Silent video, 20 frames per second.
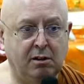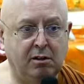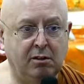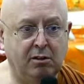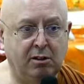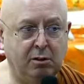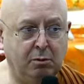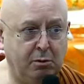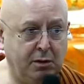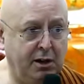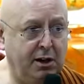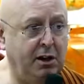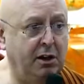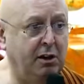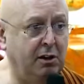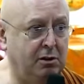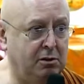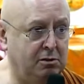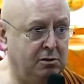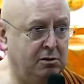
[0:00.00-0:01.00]
They're waiting
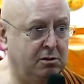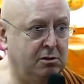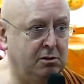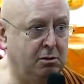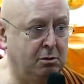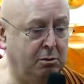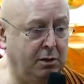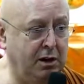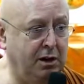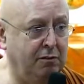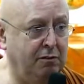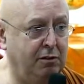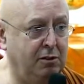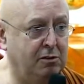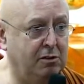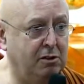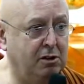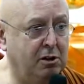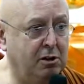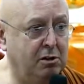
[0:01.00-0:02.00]
for you
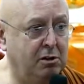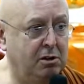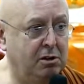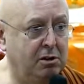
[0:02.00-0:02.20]
to go.